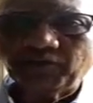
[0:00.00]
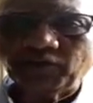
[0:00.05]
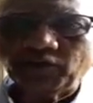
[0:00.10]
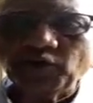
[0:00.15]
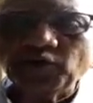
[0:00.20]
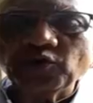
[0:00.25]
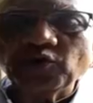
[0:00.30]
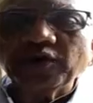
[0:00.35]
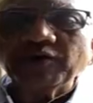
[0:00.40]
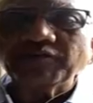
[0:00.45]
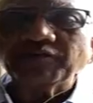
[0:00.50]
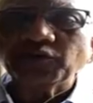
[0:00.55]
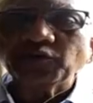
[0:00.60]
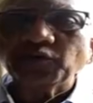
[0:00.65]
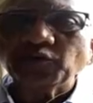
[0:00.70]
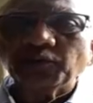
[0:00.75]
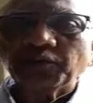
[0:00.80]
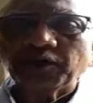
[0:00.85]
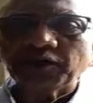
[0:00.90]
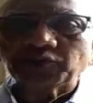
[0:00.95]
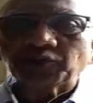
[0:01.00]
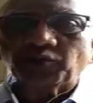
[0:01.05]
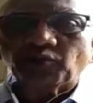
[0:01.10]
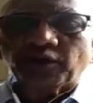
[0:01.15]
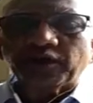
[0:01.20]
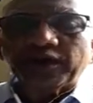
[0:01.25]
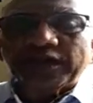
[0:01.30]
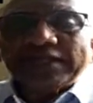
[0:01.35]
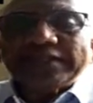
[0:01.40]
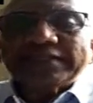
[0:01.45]
You don't have to do much
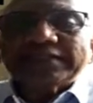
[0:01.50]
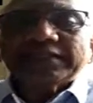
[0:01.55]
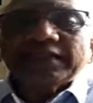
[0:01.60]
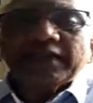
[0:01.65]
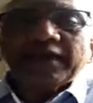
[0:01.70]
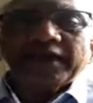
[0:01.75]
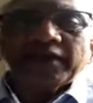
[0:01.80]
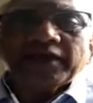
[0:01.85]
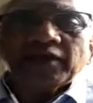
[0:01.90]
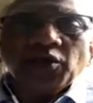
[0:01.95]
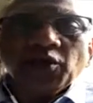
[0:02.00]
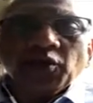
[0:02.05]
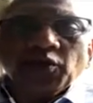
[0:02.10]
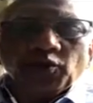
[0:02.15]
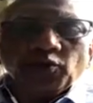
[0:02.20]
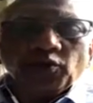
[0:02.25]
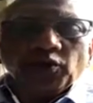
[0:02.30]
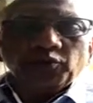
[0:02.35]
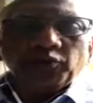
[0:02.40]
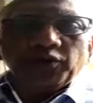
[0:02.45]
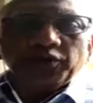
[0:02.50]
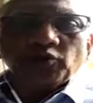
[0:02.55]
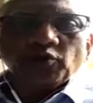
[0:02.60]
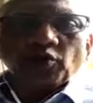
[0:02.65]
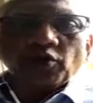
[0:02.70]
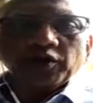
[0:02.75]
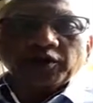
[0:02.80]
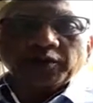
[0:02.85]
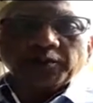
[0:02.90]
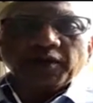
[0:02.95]
more. It's like what we
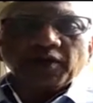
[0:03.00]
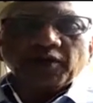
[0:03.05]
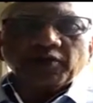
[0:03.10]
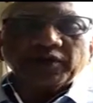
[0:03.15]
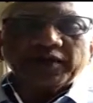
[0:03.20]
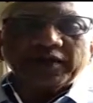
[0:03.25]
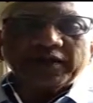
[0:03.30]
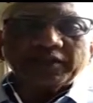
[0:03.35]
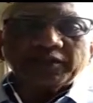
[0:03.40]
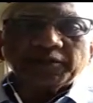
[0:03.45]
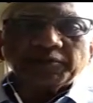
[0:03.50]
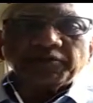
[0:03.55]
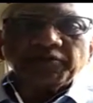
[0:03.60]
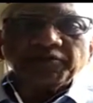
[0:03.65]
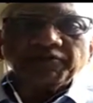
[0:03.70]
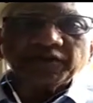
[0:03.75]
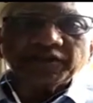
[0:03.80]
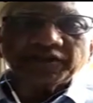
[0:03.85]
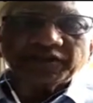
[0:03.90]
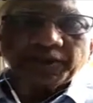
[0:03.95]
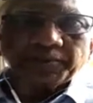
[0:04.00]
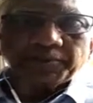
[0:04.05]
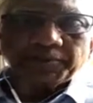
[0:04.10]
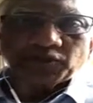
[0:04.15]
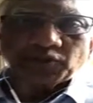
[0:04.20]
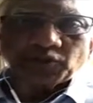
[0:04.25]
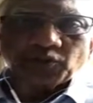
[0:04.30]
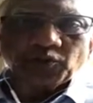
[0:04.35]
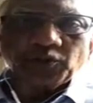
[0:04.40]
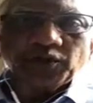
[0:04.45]
talked about in the previous
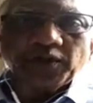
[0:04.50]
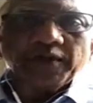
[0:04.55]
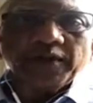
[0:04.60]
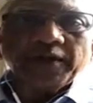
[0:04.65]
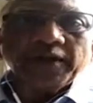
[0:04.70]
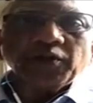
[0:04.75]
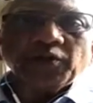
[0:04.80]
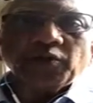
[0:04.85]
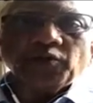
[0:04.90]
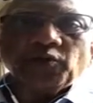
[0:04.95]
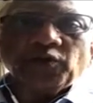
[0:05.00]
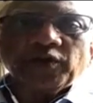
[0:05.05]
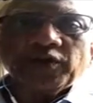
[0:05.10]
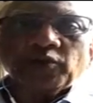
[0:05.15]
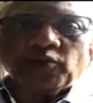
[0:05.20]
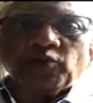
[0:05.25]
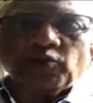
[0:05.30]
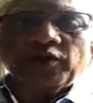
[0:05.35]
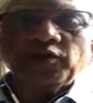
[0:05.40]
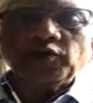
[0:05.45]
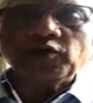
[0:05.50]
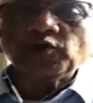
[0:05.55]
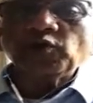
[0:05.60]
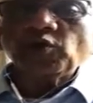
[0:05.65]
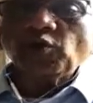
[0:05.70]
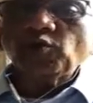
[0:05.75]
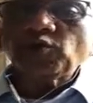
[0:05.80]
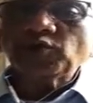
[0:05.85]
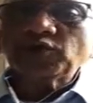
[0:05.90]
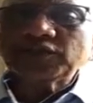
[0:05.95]
episode, where when you
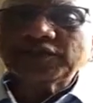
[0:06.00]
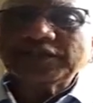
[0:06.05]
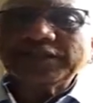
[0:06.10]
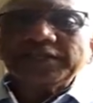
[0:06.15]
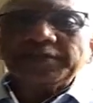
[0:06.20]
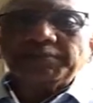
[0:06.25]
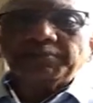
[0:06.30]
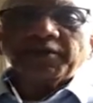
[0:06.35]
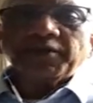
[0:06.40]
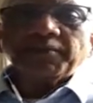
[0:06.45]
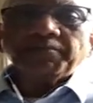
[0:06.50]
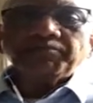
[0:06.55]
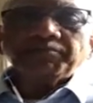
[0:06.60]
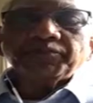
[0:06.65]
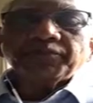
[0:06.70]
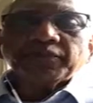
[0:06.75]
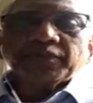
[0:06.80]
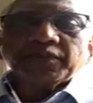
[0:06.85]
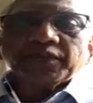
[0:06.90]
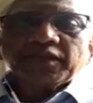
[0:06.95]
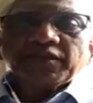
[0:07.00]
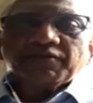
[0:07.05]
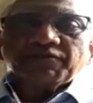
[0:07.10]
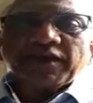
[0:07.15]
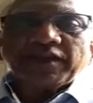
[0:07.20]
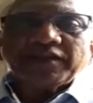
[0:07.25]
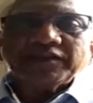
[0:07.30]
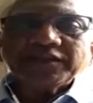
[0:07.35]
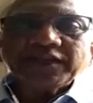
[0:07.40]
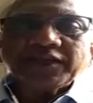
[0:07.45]
go to sleep, if
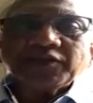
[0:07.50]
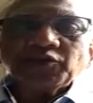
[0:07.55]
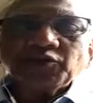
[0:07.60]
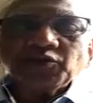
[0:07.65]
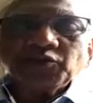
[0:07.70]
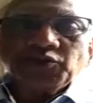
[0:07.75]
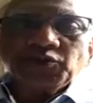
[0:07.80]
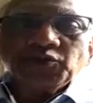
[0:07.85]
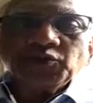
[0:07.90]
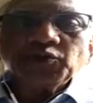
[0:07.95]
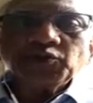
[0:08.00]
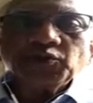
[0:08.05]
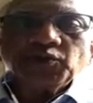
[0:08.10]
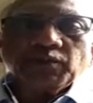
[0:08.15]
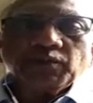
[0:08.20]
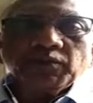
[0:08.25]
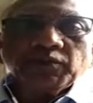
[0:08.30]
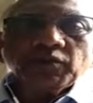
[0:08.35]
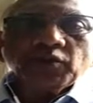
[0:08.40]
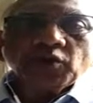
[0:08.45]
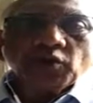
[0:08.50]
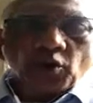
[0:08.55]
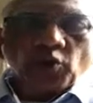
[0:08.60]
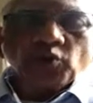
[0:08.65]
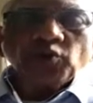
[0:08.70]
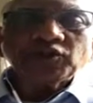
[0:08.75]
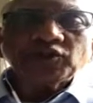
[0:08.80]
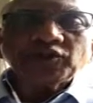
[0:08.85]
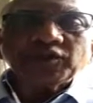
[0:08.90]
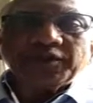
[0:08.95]
I said to you,
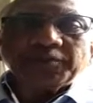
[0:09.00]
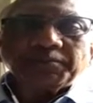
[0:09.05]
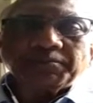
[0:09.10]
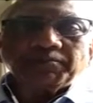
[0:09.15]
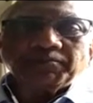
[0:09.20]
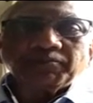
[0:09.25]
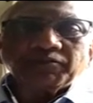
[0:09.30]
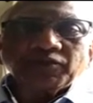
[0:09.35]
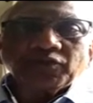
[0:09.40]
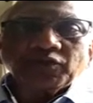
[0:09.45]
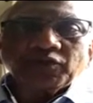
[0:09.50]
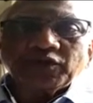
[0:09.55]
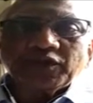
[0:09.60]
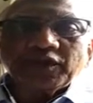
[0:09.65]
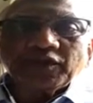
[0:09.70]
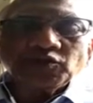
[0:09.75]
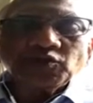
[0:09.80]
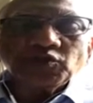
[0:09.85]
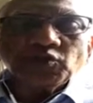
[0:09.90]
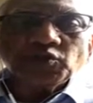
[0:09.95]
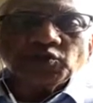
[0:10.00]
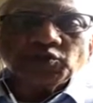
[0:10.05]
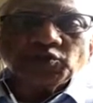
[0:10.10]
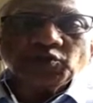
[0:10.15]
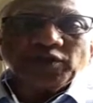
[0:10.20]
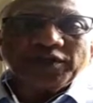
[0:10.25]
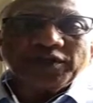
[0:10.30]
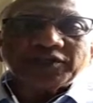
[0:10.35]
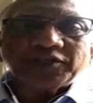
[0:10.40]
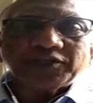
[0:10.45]
go to sleep, there's no
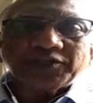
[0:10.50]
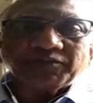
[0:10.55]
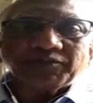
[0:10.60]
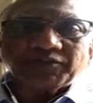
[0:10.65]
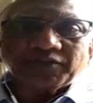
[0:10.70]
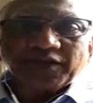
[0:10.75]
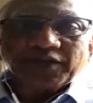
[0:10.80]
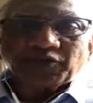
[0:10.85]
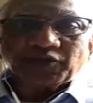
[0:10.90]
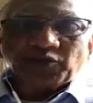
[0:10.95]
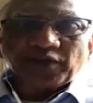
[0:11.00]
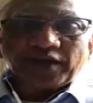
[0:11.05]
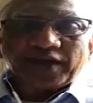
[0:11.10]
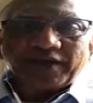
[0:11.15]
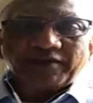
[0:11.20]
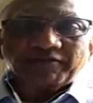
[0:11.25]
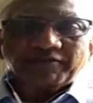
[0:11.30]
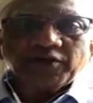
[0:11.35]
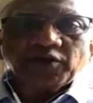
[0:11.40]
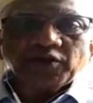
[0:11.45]
switch that you have.